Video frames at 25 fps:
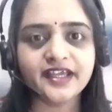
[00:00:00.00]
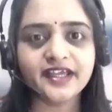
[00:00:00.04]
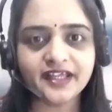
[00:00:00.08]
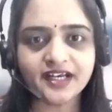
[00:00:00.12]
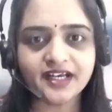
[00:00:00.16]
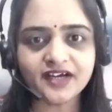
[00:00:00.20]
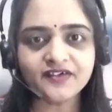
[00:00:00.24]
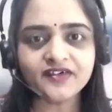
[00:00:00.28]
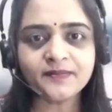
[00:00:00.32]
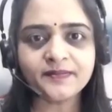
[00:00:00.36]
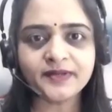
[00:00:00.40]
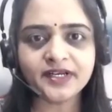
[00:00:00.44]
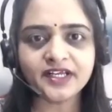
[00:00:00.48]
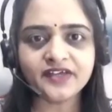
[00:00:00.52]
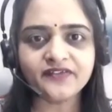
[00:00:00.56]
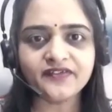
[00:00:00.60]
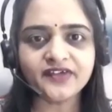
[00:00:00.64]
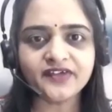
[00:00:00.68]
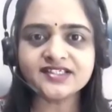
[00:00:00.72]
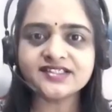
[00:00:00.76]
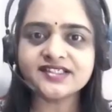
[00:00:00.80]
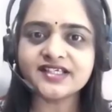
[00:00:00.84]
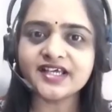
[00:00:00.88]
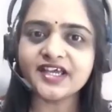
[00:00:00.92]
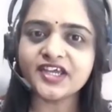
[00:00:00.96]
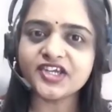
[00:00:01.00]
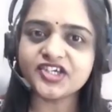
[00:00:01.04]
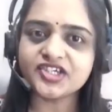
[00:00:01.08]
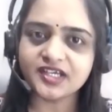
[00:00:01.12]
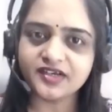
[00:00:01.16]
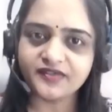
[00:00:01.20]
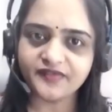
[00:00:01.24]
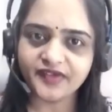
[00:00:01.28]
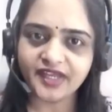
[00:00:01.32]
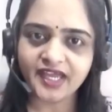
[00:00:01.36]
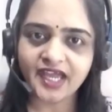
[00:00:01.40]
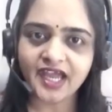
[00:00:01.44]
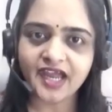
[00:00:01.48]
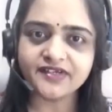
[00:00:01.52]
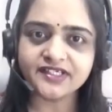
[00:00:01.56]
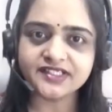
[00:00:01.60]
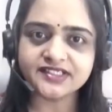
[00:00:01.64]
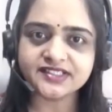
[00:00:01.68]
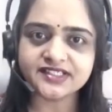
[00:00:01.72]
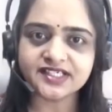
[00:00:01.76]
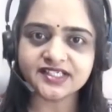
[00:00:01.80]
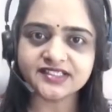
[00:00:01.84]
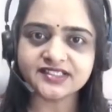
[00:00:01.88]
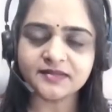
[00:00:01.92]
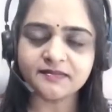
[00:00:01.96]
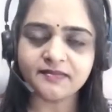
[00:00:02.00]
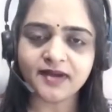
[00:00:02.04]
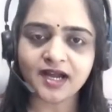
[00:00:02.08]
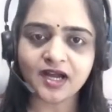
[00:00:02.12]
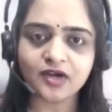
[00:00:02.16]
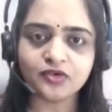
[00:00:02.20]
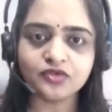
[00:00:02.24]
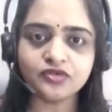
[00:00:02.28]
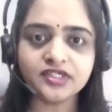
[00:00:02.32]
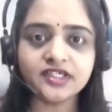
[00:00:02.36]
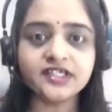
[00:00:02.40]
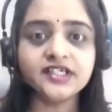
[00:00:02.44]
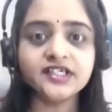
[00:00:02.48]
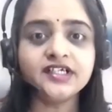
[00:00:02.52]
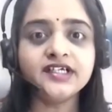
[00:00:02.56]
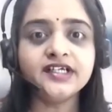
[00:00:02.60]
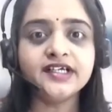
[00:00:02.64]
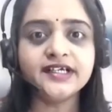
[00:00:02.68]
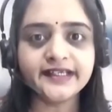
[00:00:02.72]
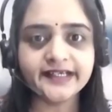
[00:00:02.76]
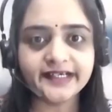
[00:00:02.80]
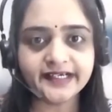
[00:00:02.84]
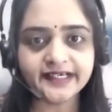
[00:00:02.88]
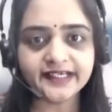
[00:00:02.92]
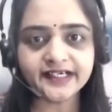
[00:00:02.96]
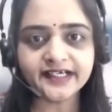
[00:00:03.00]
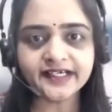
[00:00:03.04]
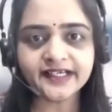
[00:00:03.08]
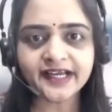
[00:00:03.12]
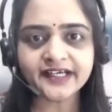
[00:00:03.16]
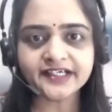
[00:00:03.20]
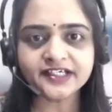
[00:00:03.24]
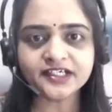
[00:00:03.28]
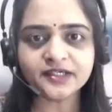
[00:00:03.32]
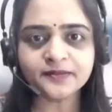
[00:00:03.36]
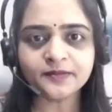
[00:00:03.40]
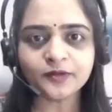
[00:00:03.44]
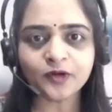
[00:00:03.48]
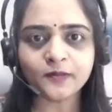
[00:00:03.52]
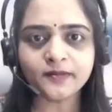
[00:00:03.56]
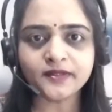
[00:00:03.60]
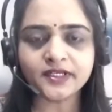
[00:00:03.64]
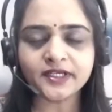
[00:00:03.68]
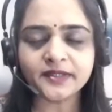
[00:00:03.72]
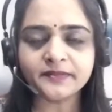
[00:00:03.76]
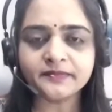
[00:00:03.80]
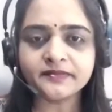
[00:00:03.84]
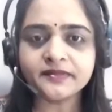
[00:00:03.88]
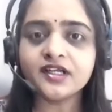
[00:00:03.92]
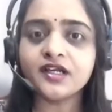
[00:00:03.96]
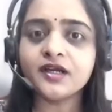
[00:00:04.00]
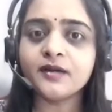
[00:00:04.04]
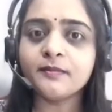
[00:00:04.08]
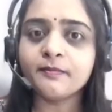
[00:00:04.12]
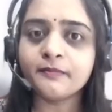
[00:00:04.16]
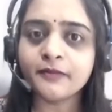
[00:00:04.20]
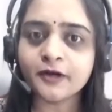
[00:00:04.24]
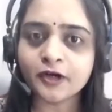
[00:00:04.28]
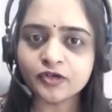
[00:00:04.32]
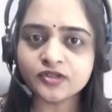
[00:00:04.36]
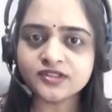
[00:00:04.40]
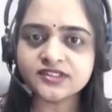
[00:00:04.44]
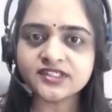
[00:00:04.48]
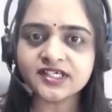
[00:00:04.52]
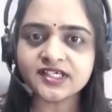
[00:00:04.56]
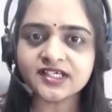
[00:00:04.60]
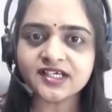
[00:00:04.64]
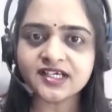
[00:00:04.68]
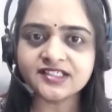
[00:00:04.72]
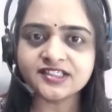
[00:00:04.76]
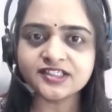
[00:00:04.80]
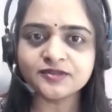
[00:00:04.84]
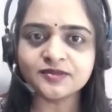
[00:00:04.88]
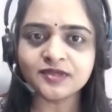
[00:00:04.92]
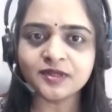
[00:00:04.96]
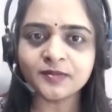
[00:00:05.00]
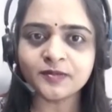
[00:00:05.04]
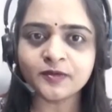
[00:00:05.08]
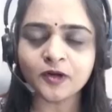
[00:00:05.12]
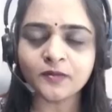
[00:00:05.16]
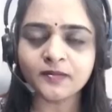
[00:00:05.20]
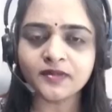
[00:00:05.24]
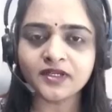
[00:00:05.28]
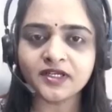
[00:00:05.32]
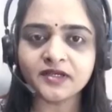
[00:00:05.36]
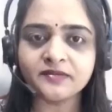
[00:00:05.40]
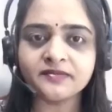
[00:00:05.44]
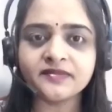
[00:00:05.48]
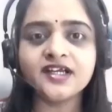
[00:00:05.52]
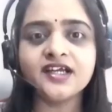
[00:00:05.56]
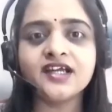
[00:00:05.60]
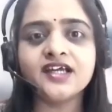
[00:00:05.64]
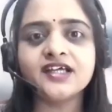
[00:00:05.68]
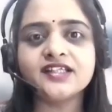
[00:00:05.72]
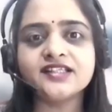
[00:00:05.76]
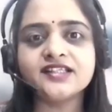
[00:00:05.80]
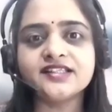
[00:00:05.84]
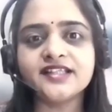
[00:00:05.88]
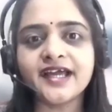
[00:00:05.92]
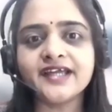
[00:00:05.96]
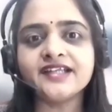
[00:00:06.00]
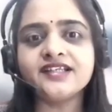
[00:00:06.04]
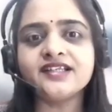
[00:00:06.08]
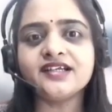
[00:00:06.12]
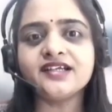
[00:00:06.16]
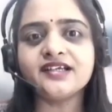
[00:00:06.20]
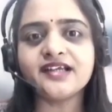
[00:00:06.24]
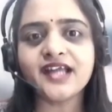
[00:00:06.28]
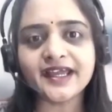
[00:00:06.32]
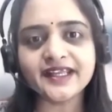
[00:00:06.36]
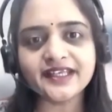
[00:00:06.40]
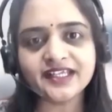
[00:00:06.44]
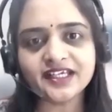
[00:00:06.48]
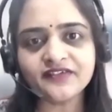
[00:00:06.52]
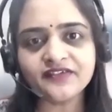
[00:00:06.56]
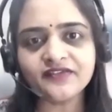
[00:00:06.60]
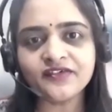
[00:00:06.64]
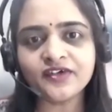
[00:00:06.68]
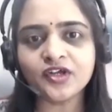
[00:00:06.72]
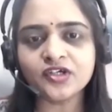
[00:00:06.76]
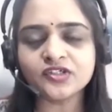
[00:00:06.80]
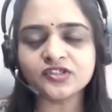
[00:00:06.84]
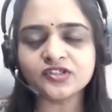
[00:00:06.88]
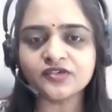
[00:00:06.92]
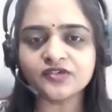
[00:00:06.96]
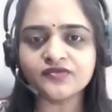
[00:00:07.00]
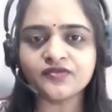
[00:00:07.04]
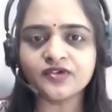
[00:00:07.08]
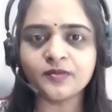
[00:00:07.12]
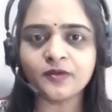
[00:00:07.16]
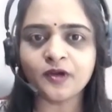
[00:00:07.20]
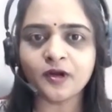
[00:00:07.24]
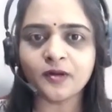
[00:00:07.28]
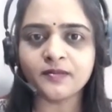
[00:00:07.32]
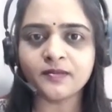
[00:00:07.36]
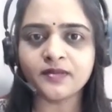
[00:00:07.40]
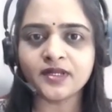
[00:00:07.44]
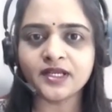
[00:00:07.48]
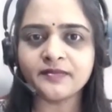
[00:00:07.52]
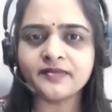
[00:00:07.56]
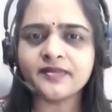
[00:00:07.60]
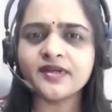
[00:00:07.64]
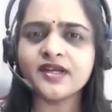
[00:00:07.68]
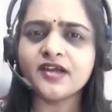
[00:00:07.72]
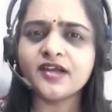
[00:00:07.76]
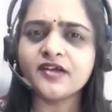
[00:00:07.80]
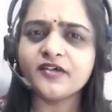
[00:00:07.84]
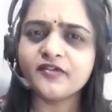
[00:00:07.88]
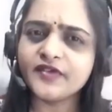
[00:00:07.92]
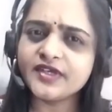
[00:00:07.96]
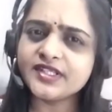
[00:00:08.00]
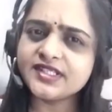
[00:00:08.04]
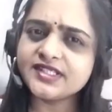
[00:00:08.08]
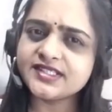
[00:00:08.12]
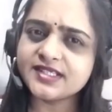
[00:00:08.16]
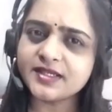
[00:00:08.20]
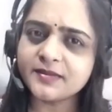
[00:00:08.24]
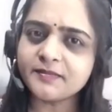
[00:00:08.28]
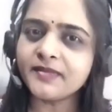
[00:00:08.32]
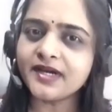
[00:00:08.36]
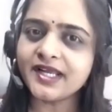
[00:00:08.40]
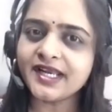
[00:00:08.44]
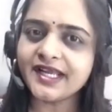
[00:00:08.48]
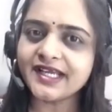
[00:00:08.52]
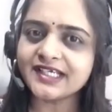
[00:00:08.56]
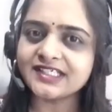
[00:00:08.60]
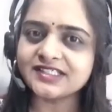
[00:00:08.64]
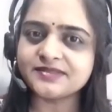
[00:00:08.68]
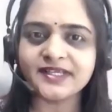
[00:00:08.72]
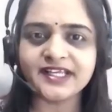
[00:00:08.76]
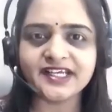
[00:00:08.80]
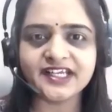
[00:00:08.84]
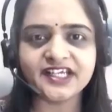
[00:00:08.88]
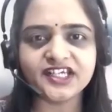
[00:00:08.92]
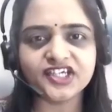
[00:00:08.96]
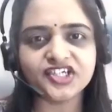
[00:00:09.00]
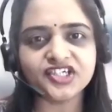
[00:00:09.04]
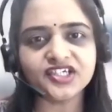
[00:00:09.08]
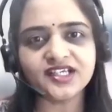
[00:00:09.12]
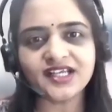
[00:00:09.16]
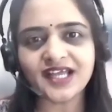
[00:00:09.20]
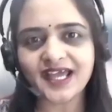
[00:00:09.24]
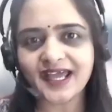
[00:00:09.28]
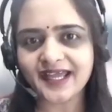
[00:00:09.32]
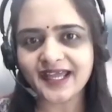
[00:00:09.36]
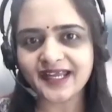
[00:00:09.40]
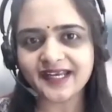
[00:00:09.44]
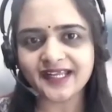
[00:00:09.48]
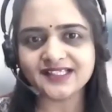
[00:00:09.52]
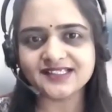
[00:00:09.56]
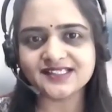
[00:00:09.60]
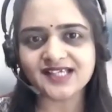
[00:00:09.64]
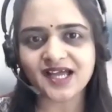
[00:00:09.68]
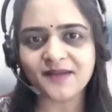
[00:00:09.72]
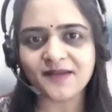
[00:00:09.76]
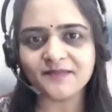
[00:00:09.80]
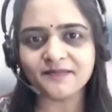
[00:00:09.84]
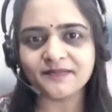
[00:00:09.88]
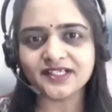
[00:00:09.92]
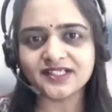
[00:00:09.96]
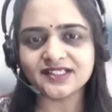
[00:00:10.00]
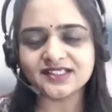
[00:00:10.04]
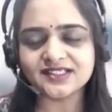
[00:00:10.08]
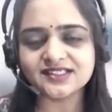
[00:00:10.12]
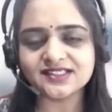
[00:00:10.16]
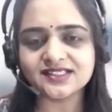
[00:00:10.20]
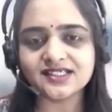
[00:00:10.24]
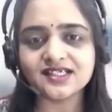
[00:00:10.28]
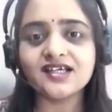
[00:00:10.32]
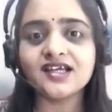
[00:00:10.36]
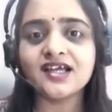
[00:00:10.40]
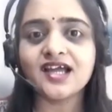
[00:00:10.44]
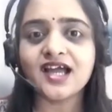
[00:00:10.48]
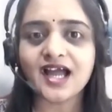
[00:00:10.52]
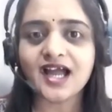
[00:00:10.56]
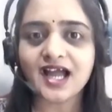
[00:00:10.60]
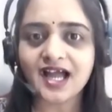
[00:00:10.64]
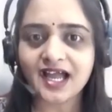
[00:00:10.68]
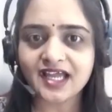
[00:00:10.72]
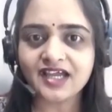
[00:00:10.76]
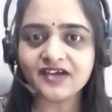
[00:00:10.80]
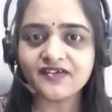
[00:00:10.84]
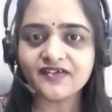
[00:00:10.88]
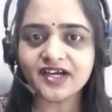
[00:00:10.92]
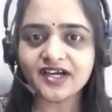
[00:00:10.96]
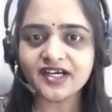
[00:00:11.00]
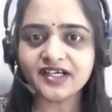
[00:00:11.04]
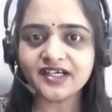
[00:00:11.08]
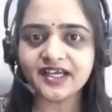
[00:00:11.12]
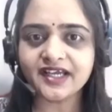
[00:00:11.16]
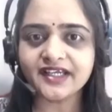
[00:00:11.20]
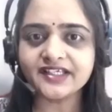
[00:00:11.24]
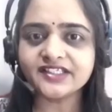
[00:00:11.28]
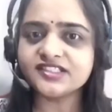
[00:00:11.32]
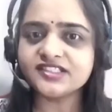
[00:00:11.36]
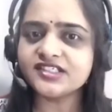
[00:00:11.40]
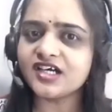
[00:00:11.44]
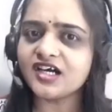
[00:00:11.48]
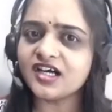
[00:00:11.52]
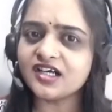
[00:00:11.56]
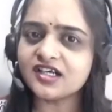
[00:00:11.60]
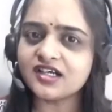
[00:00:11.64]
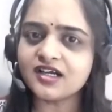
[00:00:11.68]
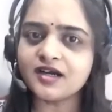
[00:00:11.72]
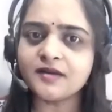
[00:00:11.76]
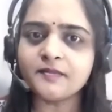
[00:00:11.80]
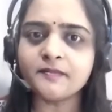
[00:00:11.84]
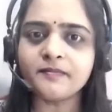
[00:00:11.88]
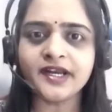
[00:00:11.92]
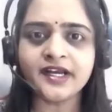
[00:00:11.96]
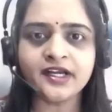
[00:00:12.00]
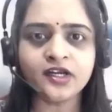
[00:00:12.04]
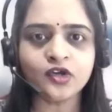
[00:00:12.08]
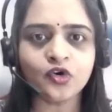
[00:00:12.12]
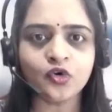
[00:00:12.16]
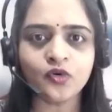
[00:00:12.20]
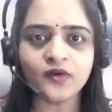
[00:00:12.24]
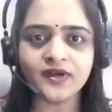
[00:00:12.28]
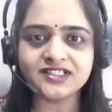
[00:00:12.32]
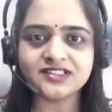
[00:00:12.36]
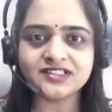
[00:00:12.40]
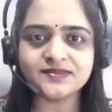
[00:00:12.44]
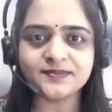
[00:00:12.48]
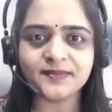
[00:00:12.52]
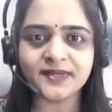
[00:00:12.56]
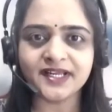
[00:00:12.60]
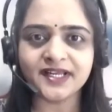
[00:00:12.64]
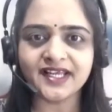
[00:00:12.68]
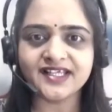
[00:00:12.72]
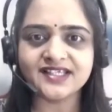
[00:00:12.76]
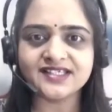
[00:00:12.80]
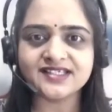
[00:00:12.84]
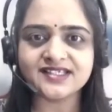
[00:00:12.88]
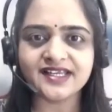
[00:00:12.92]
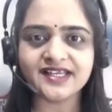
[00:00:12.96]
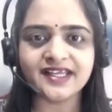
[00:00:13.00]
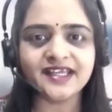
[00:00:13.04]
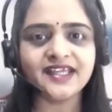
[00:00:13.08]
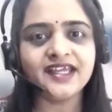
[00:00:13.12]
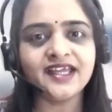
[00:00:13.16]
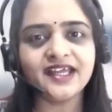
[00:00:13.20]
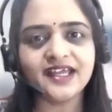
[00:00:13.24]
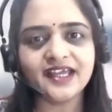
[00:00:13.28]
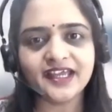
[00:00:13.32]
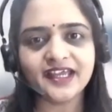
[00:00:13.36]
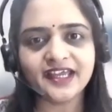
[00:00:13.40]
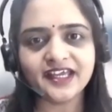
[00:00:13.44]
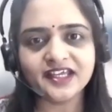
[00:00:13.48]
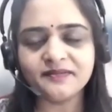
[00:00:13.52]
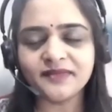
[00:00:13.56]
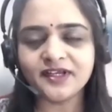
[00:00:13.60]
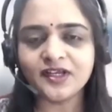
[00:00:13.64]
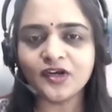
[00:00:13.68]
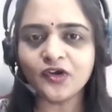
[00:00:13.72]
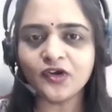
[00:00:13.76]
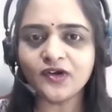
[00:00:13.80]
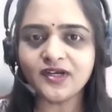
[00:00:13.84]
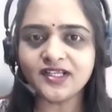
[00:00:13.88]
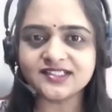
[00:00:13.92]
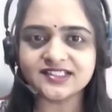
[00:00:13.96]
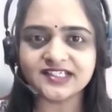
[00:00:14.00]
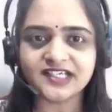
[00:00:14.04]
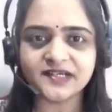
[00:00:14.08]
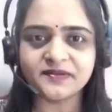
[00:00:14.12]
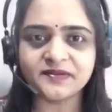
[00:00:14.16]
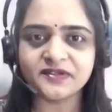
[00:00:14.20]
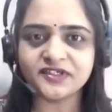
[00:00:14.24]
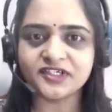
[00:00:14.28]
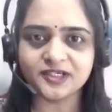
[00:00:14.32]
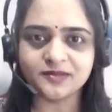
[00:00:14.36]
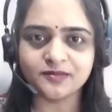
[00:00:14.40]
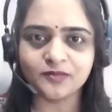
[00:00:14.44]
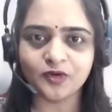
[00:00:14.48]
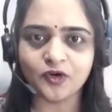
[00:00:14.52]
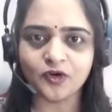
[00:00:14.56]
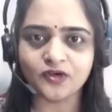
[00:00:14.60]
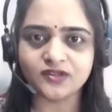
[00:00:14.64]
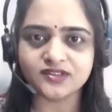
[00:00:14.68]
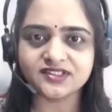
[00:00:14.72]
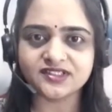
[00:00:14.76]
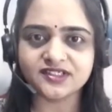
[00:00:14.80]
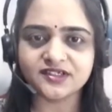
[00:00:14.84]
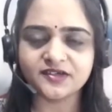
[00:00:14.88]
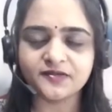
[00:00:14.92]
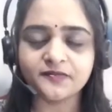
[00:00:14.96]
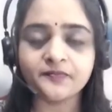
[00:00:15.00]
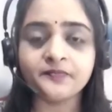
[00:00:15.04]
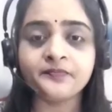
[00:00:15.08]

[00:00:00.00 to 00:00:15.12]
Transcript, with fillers: In our previous session, we have discussed about reader-writer problem, producer-consumer problem, then dining philosopher problem with simple explanation and examples. I have attached a complete OS playlist link in below description box.